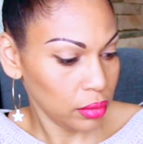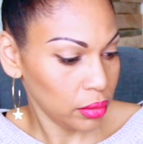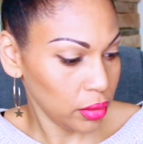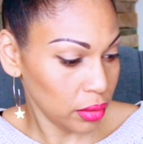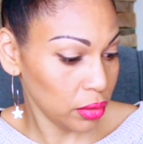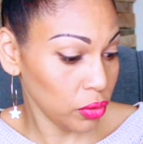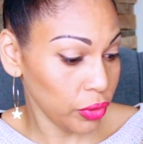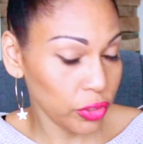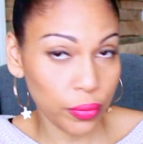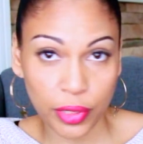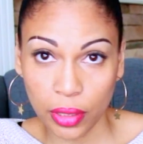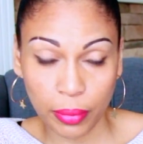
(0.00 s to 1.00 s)
This is going to
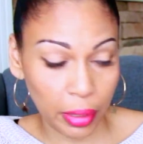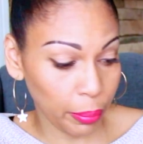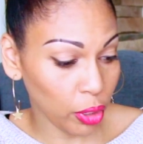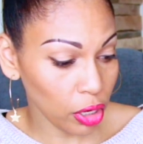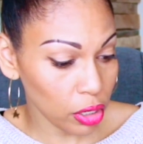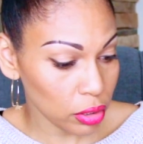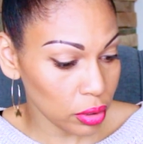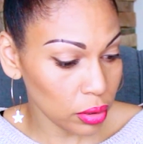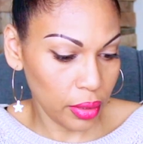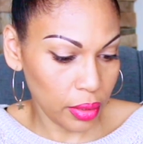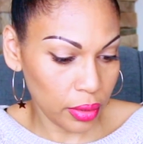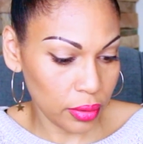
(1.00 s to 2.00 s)
be in my purse.
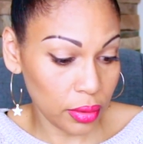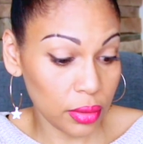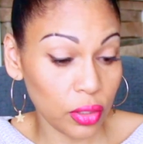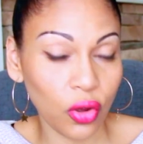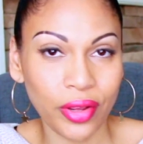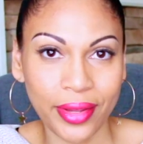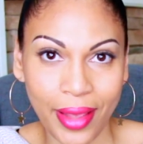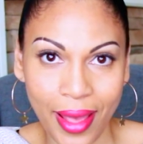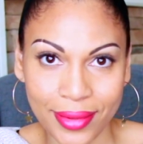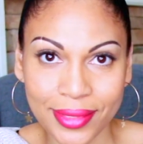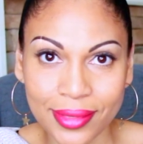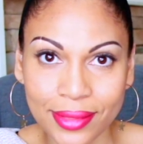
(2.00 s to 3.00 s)
And this is, oh
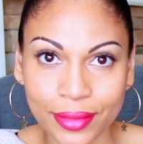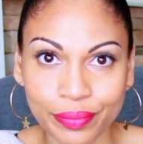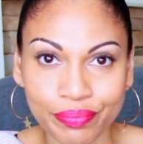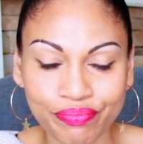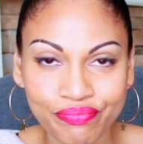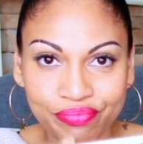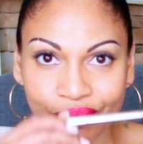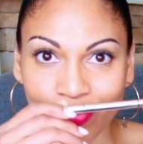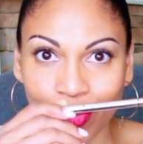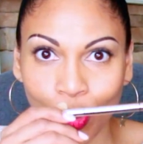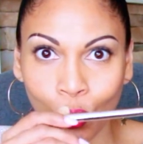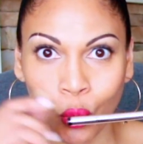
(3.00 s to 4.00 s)
yes,
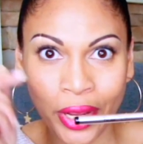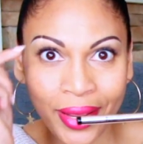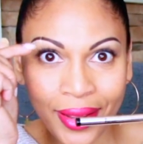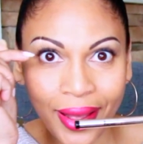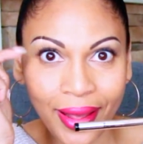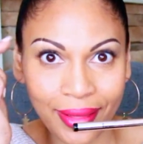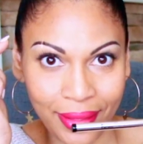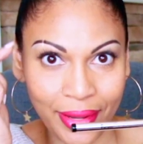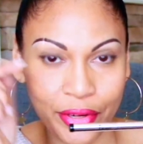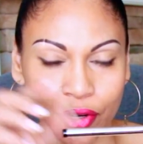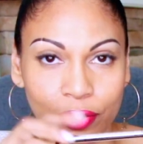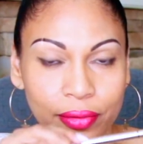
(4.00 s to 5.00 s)
the wing
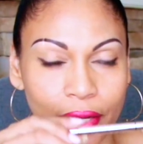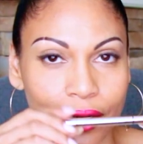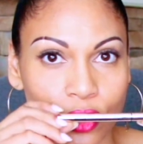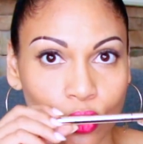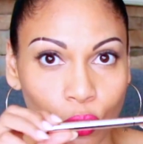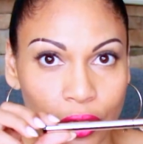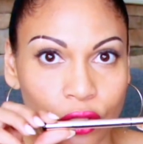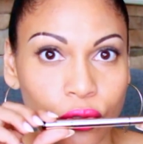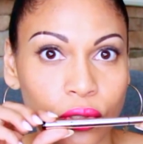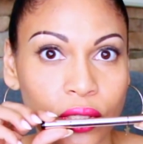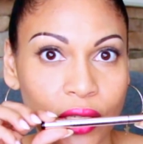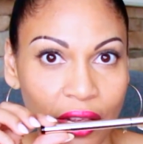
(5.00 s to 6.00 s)
eyeliner that is going to
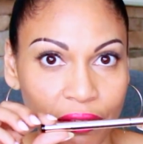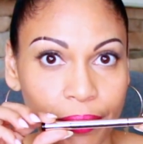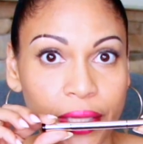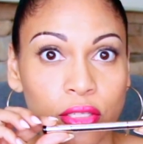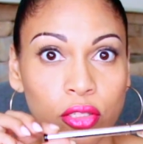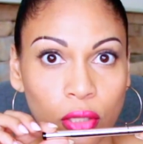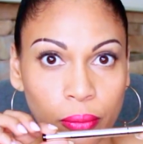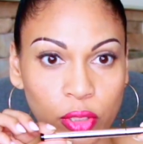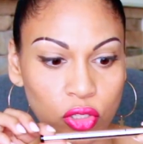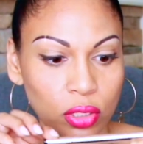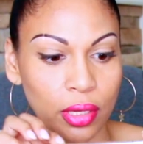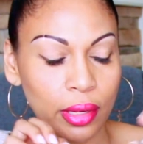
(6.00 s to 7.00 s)
save me so
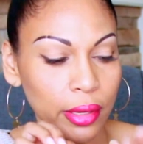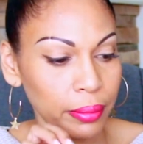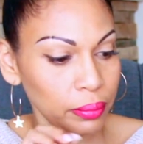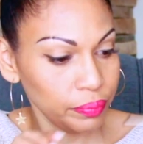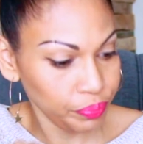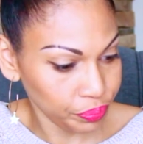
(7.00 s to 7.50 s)
much time.